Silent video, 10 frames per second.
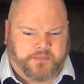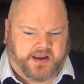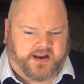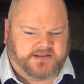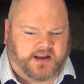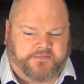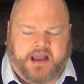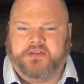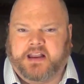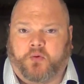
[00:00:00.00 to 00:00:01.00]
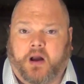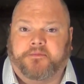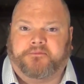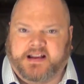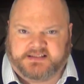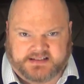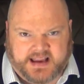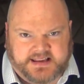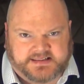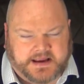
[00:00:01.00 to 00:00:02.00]
because I found it quite
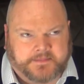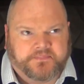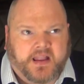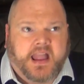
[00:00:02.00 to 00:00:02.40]
fascinating,